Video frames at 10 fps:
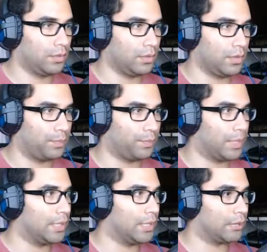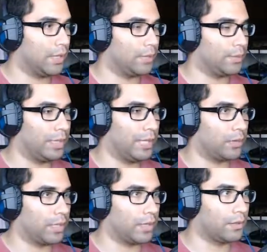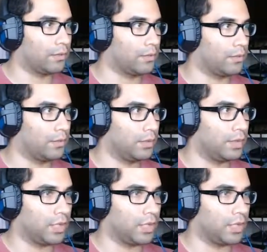Yep, that's fine with me. I don't care. They're